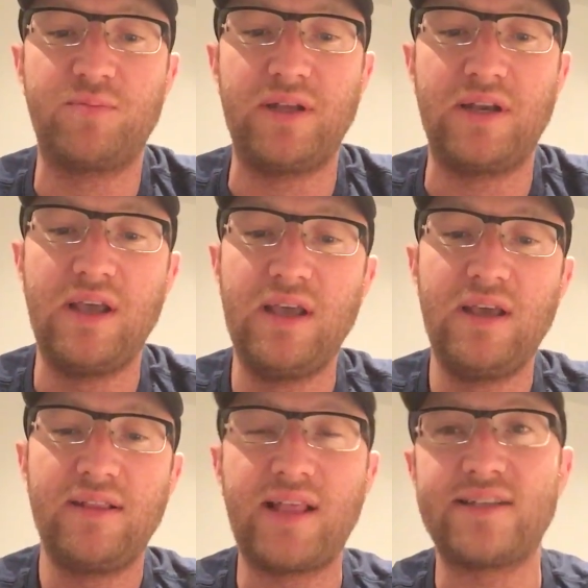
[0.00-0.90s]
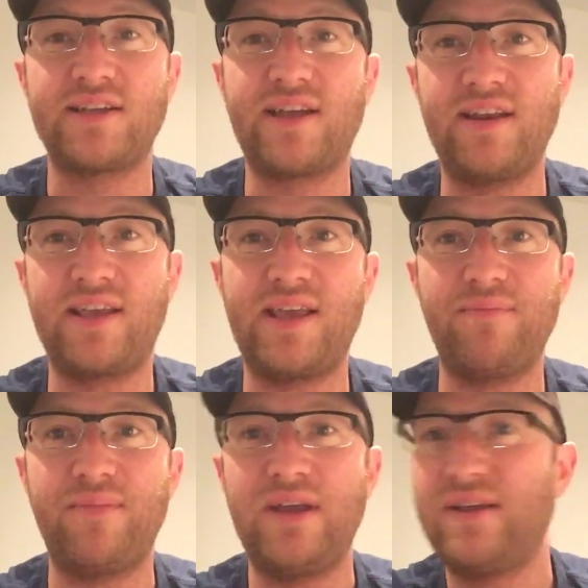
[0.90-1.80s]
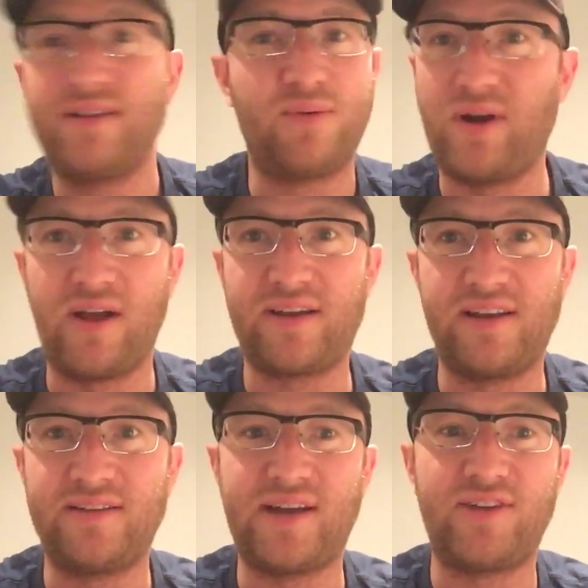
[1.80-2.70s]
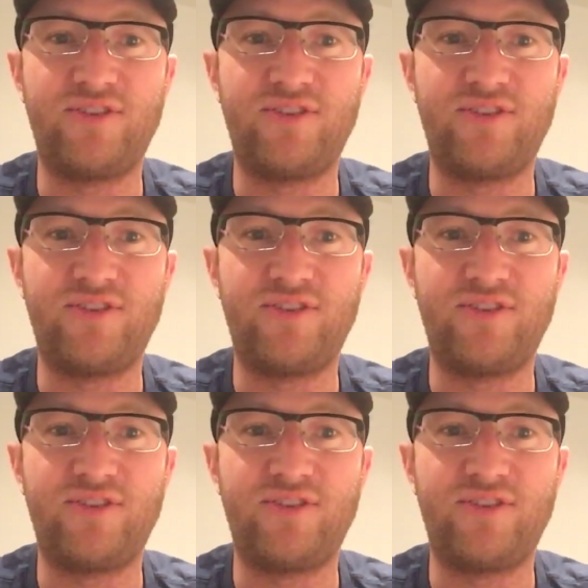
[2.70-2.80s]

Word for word: But that's the kind of game that we're not going to touch,